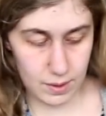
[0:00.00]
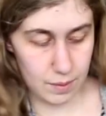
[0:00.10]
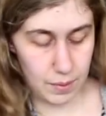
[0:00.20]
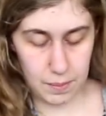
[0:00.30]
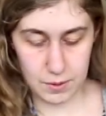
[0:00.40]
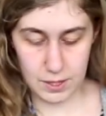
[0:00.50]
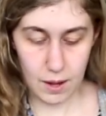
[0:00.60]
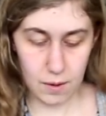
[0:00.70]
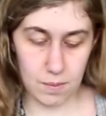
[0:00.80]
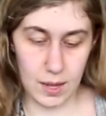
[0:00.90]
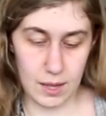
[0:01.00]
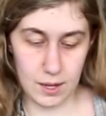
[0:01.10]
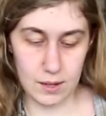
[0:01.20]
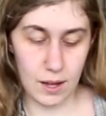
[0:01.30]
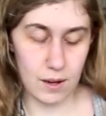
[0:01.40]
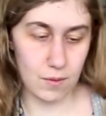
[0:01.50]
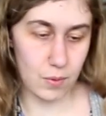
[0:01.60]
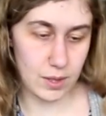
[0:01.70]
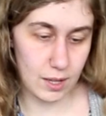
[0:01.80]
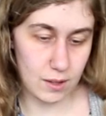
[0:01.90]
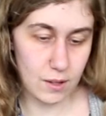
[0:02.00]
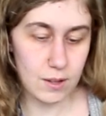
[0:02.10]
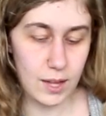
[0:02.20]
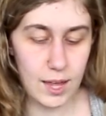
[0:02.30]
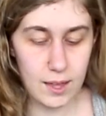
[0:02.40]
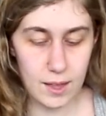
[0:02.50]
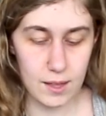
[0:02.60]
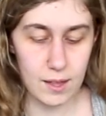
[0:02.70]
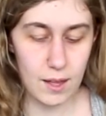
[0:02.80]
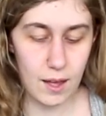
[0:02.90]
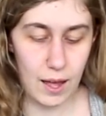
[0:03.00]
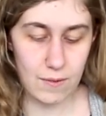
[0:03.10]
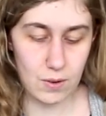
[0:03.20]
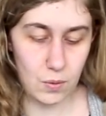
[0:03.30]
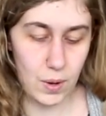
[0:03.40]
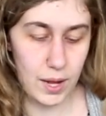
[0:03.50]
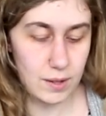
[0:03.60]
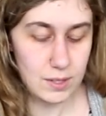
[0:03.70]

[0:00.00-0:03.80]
the paper towel method, kind of what they look like after a while.